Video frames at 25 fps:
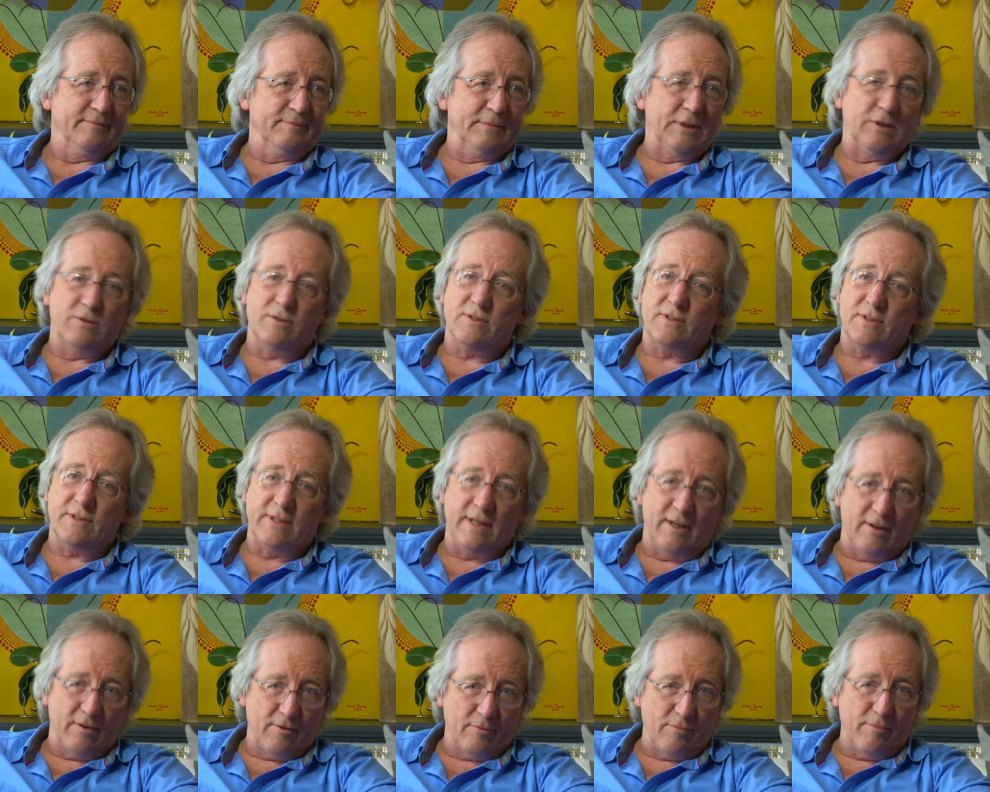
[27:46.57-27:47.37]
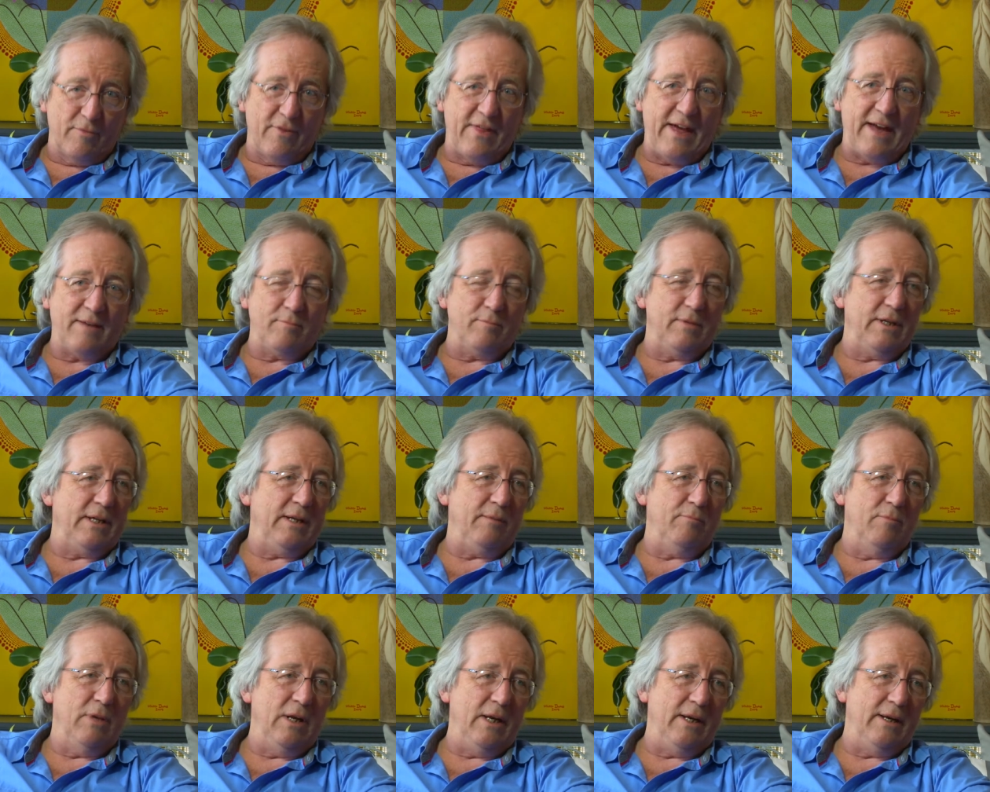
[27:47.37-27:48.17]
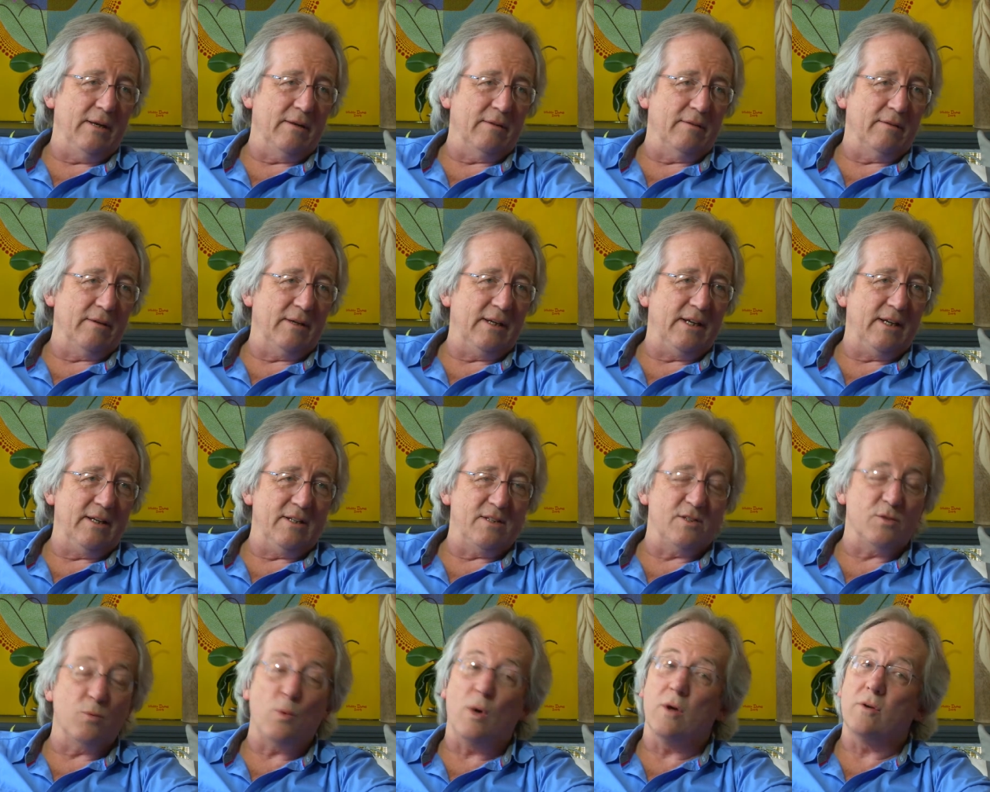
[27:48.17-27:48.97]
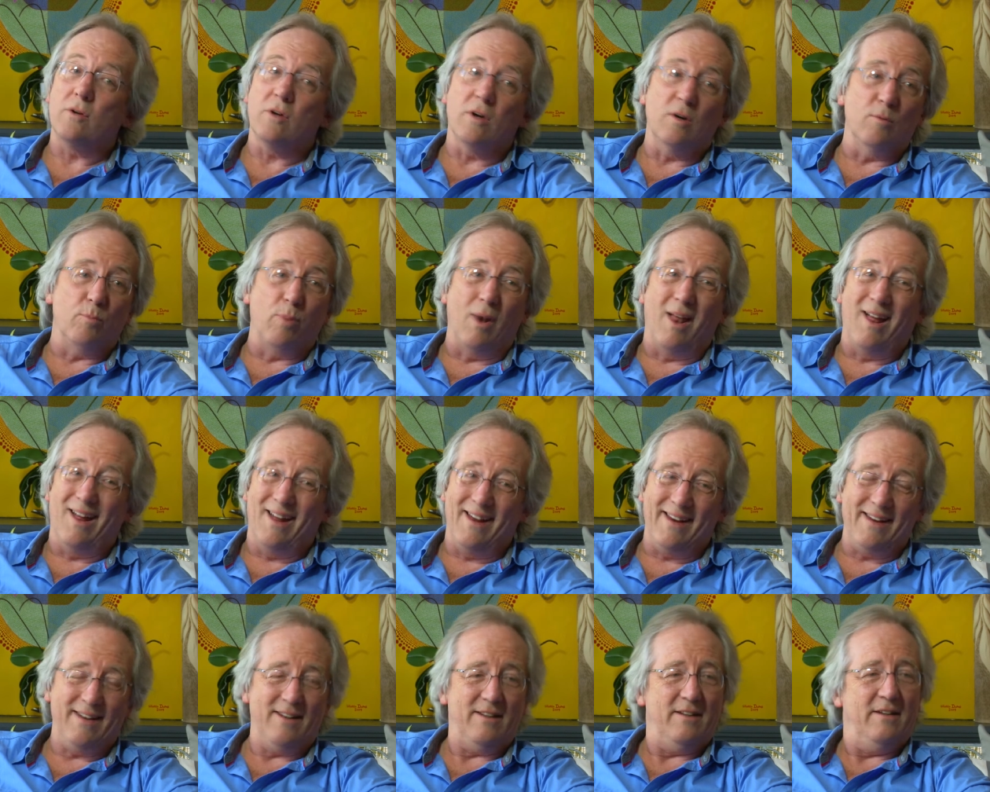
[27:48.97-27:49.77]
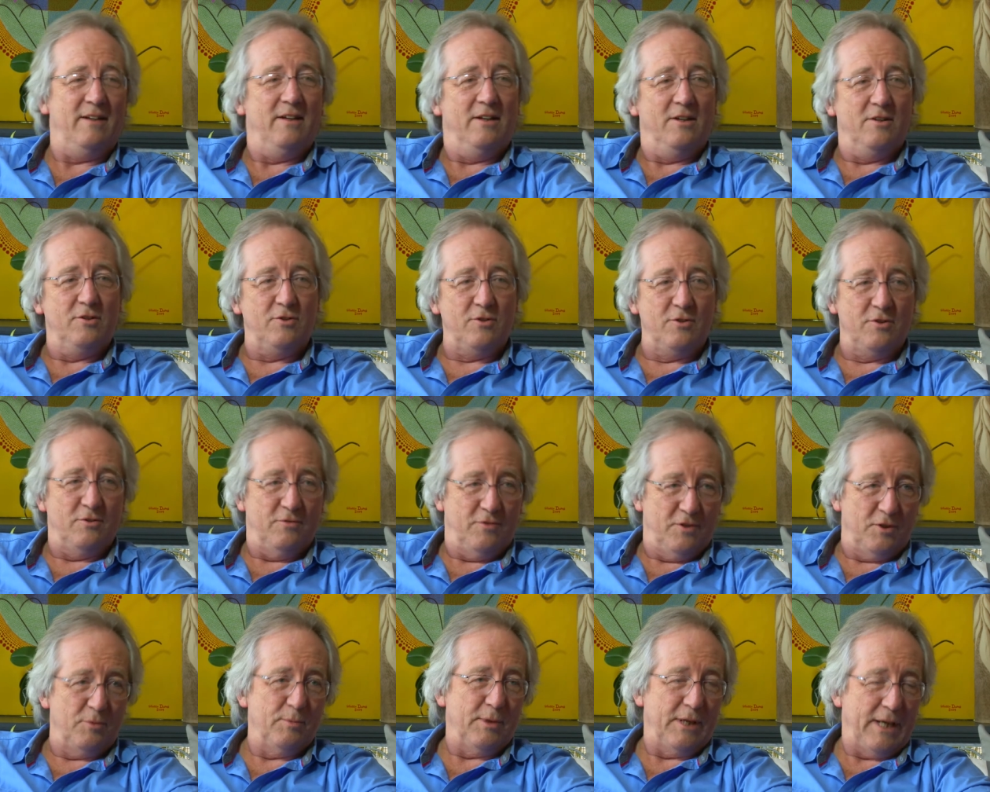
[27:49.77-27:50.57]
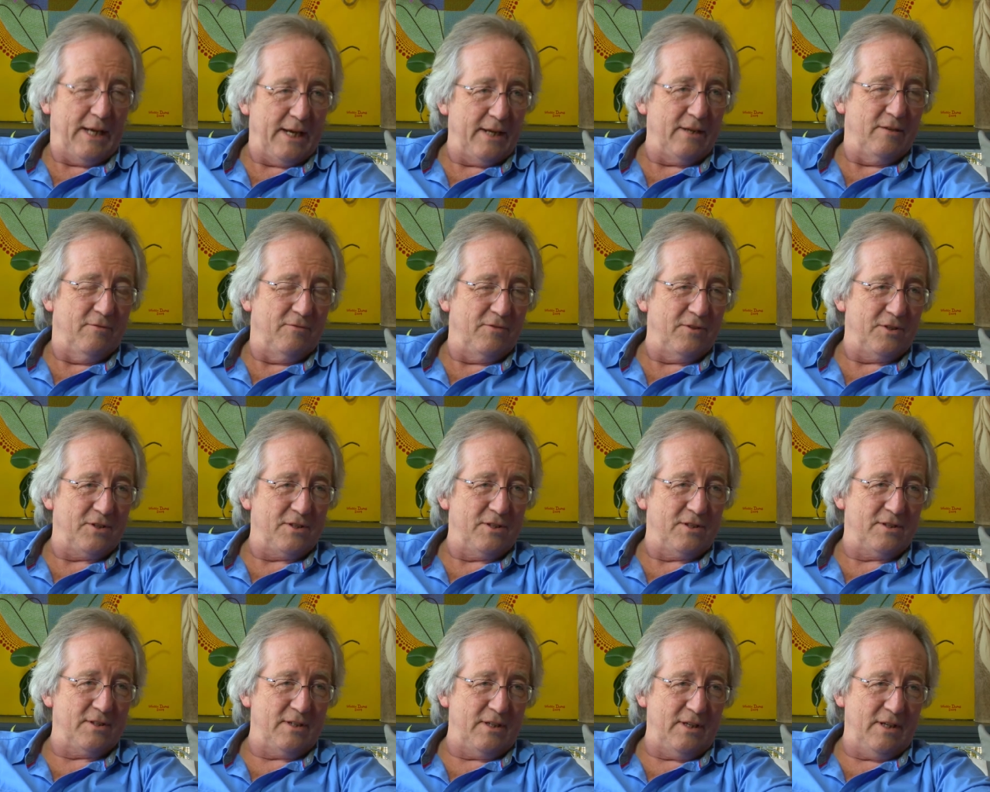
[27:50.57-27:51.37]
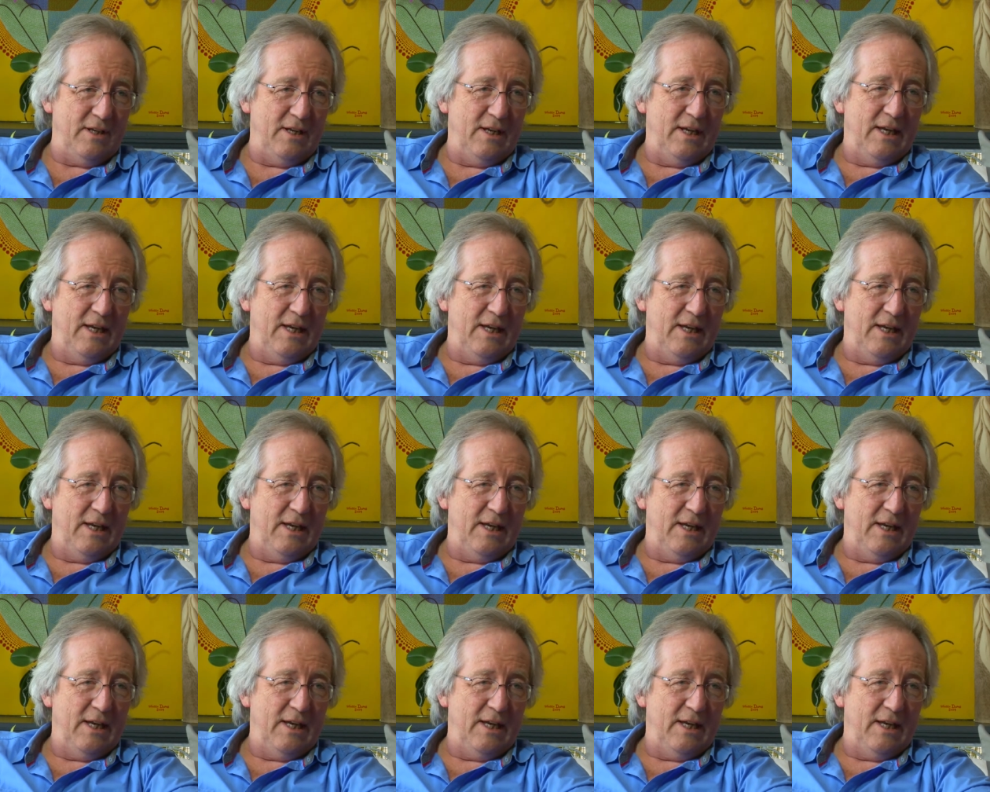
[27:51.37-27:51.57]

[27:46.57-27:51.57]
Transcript: Because now that many million kids won't go blind due to vitamin A deficiency.